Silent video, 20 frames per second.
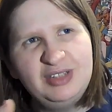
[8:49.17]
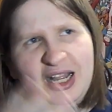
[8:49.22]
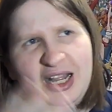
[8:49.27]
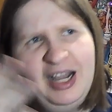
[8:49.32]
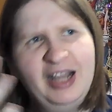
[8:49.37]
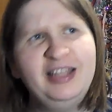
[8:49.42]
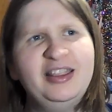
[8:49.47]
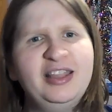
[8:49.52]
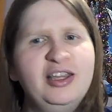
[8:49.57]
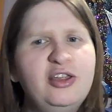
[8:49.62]

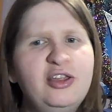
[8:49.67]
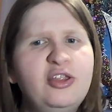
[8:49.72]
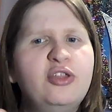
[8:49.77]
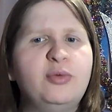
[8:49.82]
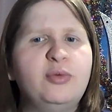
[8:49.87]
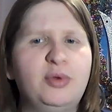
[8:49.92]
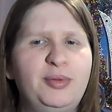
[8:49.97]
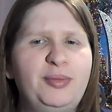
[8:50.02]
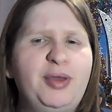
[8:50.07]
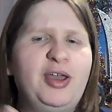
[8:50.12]
I think
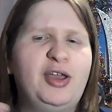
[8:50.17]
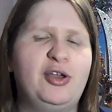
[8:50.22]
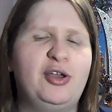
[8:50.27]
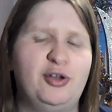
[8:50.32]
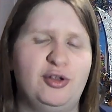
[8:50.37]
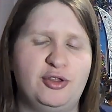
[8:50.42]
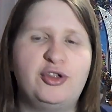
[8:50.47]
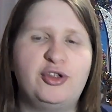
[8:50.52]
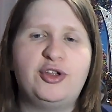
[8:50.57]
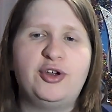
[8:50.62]
Surume
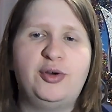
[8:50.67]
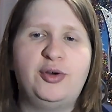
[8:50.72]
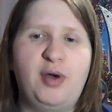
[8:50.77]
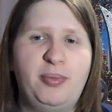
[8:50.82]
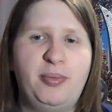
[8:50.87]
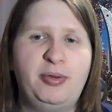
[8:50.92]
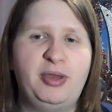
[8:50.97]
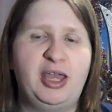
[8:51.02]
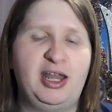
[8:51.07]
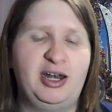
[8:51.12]
could show
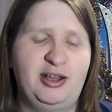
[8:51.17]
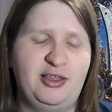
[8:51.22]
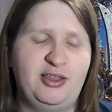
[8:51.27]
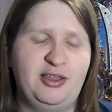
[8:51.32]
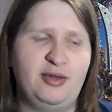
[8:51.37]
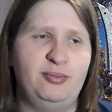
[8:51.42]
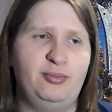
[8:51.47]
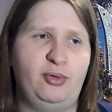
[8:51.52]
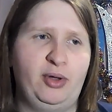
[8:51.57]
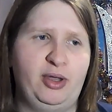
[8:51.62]
up again at
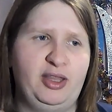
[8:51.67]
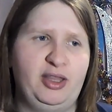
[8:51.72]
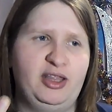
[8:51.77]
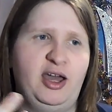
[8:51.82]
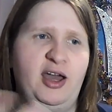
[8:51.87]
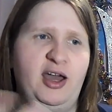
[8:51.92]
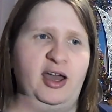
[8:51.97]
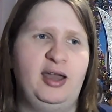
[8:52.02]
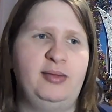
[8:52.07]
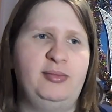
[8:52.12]
some point in
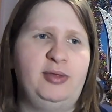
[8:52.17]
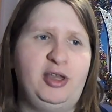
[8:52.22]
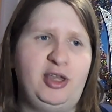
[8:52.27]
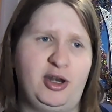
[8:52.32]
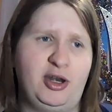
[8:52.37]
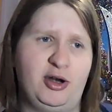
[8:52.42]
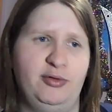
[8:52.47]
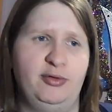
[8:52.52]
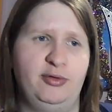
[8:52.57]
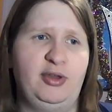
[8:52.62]
time. Like, you
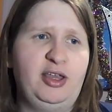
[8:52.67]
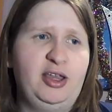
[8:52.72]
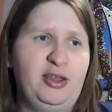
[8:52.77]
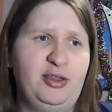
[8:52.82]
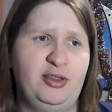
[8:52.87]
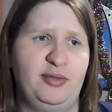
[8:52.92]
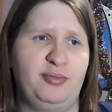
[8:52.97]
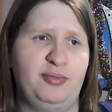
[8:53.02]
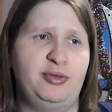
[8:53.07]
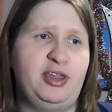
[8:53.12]
know, he
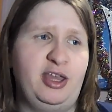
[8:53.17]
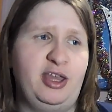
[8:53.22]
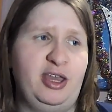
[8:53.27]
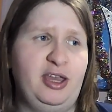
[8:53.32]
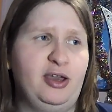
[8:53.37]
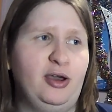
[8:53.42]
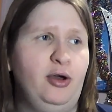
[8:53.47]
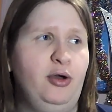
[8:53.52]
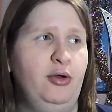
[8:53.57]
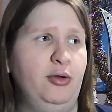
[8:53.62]
ends up
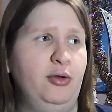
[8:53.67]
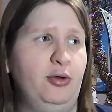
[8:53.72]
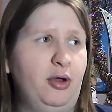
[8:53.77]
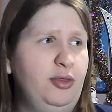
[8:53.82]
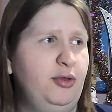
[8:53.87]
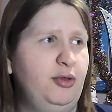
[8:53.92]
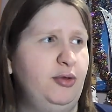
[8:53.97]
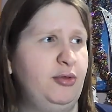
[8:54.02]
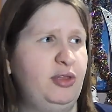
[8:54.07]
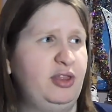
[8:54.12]
seeing, oh, all
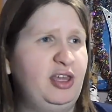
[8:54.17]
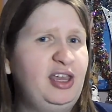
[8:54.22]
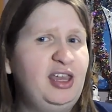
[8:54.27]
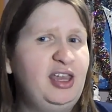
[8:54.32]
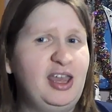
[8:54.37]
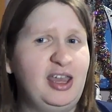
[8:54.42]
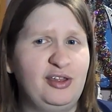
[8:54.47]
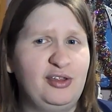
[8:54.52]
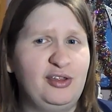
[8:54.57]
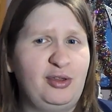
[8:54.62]
those Sea
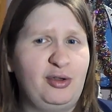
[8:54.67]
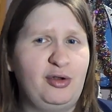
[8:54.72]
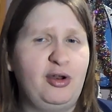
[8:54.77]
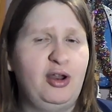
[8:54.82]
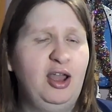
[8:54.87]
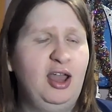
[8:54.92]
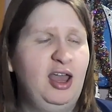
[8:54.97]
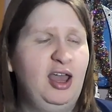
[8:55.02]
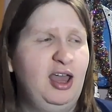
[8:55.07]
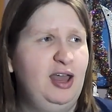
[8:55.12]
Kings are
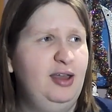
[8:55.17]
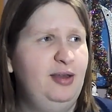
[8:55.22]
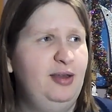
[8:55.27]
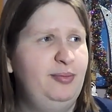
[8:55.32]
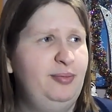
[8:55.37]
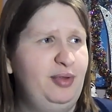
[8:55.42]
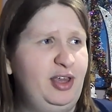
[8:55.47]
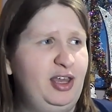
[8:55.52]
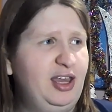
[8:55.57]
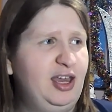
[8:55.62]

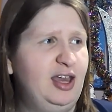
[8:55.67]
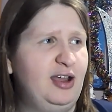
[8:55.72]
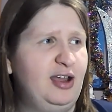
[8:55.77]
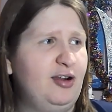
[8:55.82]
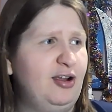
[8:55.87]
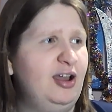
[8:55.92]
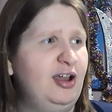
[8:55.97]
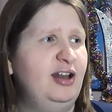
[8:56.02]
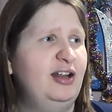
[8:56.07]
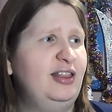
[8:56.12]
being
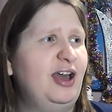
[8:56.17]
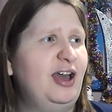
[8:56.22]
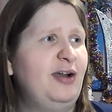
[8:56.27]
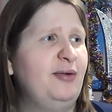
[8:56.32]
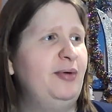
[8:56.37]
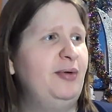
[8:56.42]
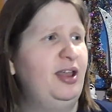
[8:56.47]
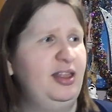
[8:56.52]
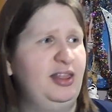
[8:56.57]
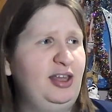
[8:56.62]
are headed that
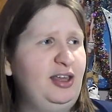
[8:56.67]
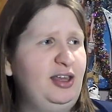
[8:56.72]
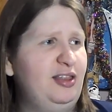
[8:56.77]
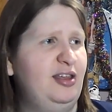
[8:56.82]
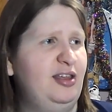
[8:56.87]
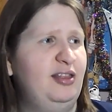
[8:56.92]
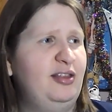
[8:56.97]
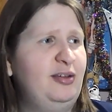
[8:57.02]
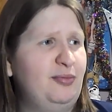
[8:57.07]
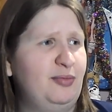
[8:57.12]
way, and they
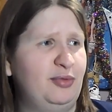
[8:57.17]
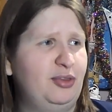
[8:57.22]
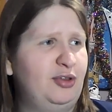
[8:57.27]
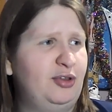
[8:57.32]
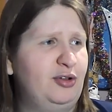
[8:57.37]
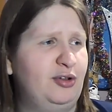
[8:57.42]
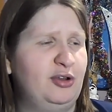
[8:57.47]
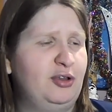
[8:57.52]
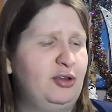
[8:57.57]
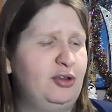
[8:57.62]
said that they're
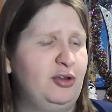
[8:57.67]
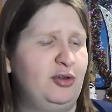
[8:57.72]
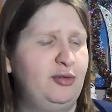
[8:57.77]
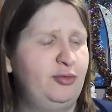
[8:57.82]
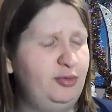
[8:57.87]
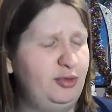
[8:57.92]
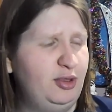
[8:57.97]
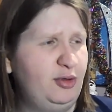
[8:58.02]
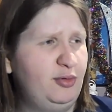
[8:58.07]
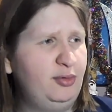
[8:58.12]
gonna go
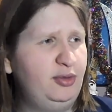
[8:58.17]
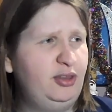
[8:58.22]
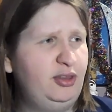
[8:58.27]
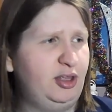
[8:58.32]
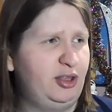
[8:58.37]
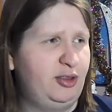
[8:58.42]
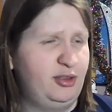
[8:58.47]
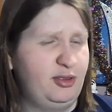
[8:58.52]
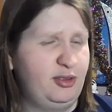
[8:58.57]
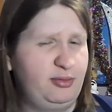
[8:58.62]
deal with
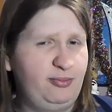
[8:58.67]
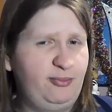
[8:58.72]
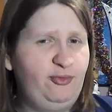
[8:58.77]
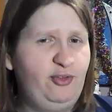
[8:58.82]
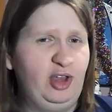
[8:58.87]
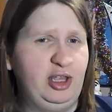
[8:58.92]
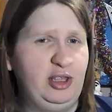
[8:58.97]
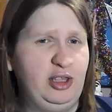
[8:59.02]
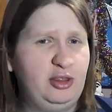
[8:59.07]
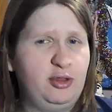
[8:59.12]
this
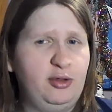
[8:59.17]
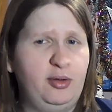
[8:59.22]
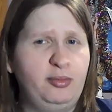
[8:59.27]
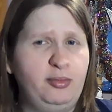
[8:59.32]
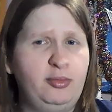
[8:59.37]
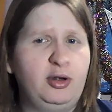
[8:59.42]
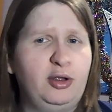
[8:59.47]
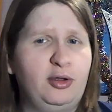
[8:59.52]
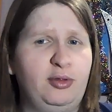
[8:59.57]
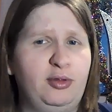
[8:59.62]
fight, so I'm
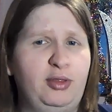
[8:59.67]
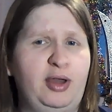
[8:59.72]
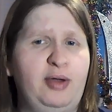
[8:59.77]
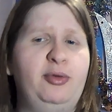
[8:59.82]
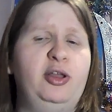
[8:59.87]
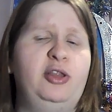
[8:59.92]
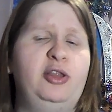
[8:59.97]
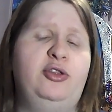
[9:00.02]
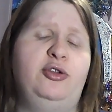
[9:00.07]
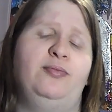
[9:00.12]
gonna go that
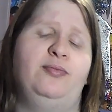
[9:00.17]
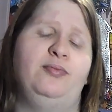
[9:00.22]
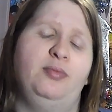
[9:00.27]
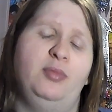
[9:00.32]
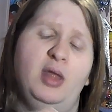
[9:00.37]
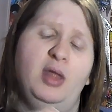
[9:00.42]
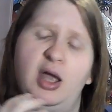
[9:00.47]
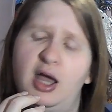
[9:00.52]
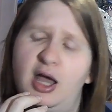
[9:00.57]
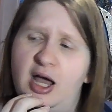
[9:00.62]
way too.
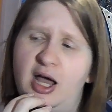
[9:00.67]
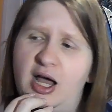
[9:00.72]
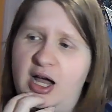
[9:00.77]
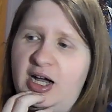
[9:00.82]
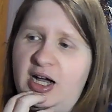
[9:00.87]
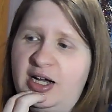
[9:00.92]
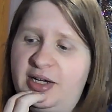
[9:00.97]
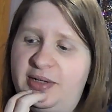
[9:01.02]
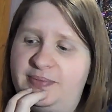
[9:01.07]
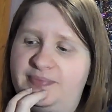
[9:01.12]

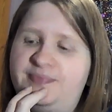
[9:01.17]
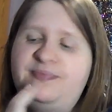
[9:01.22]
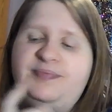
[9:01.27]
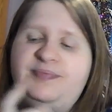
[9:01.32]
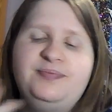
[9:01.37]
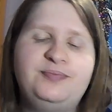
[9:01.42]
Um